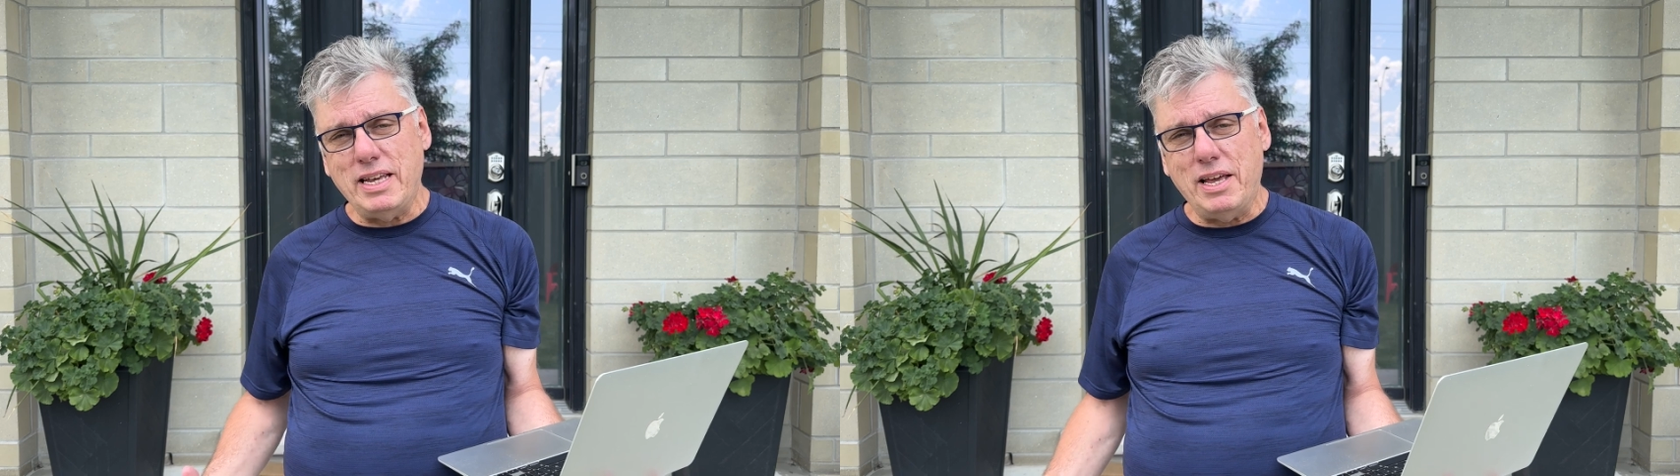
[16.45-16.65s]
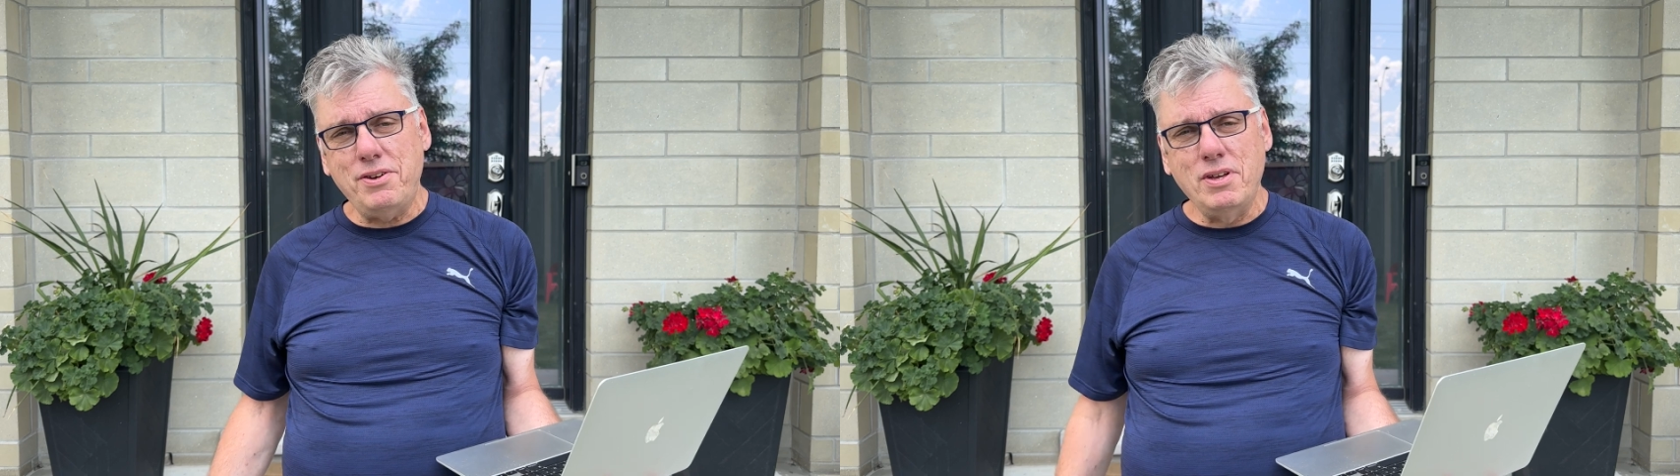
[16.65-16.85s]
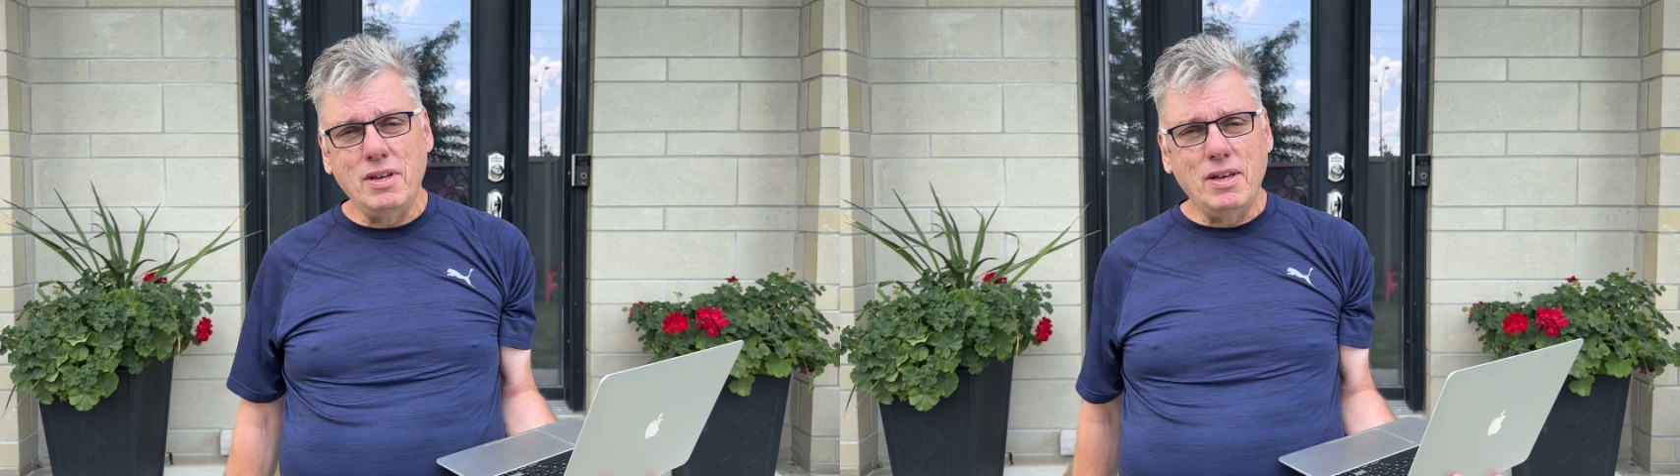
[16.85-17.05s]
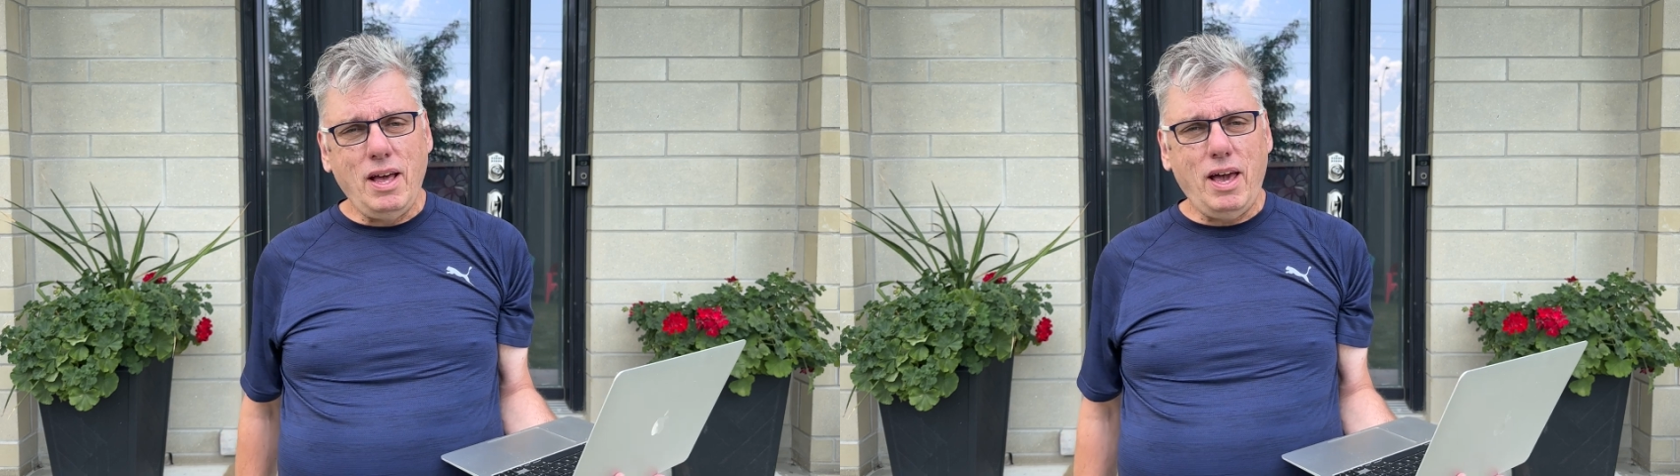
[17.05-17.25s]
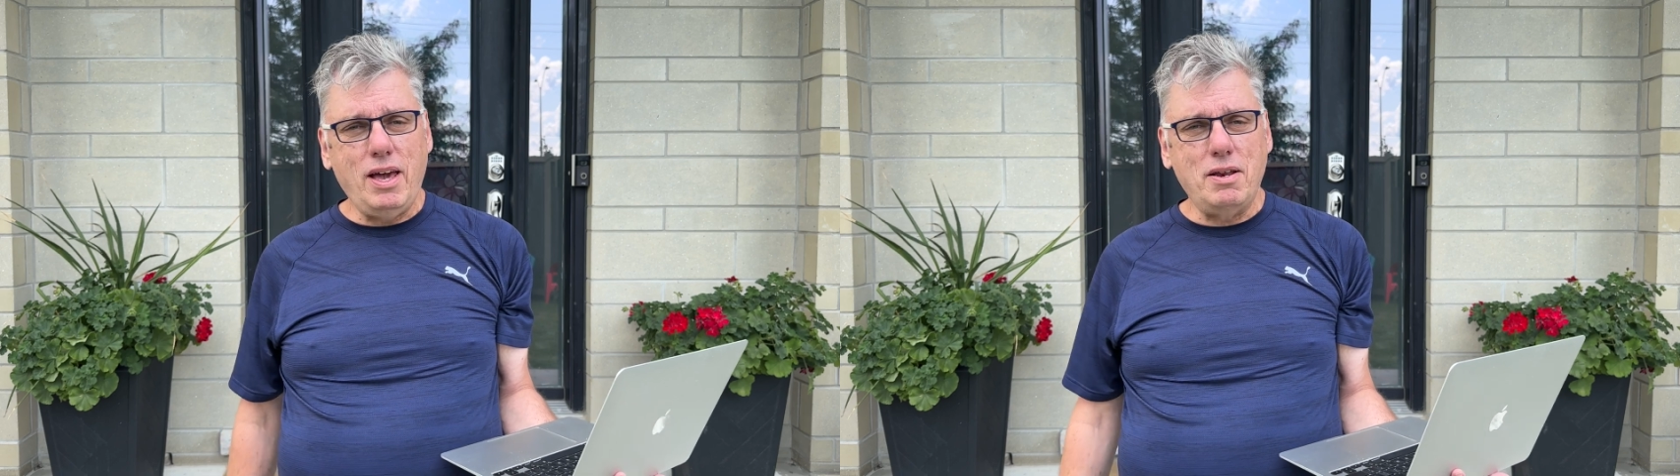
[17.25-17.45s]
in
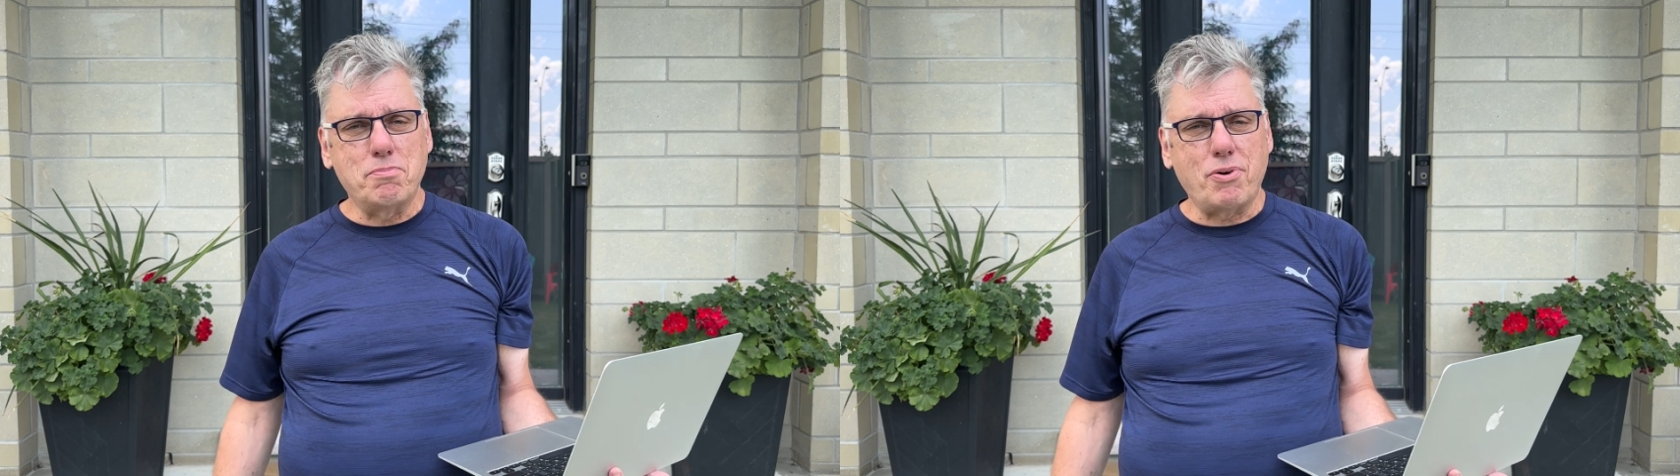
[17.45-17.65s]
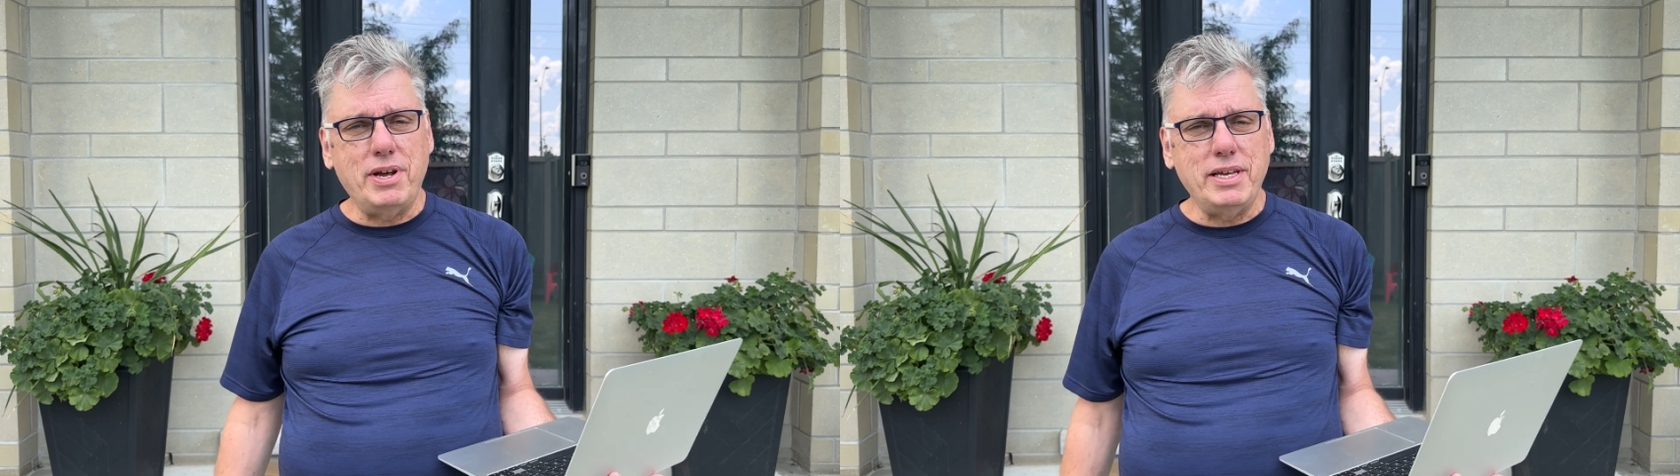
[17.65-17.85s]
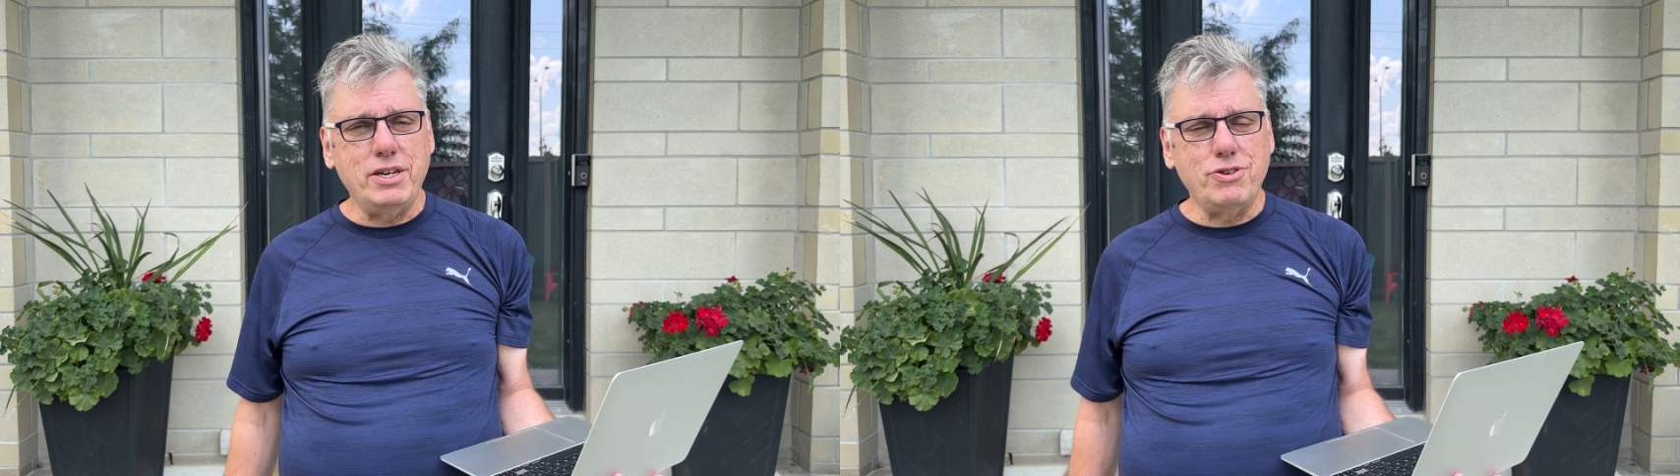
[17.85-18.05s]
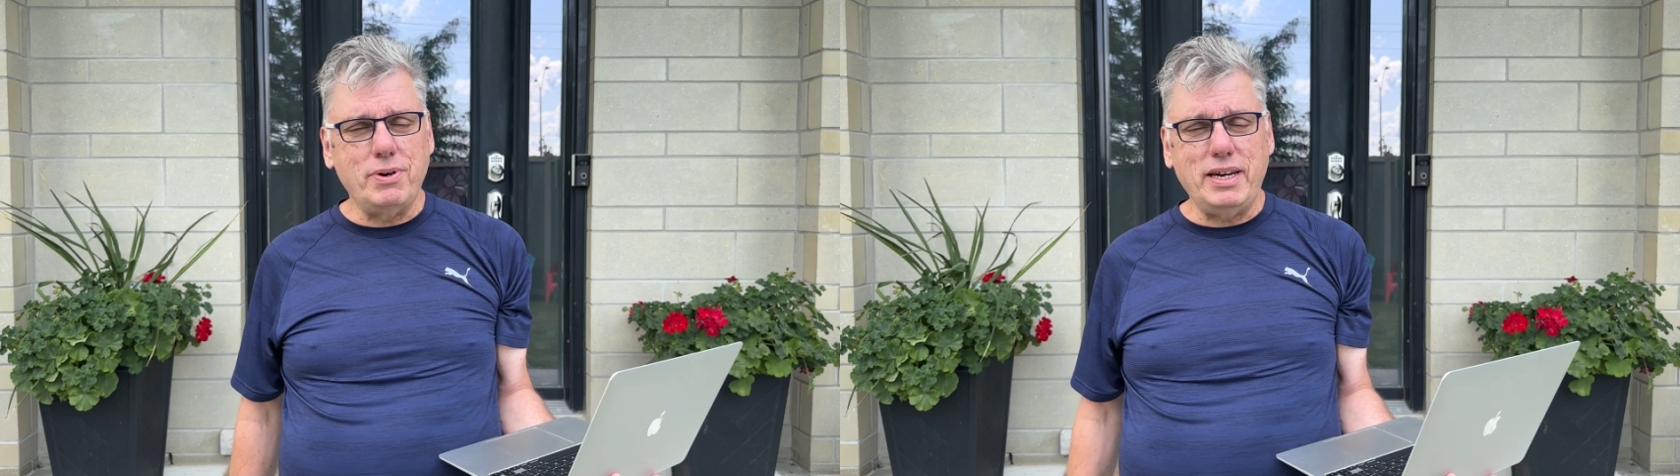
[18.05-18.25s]
and praying into it.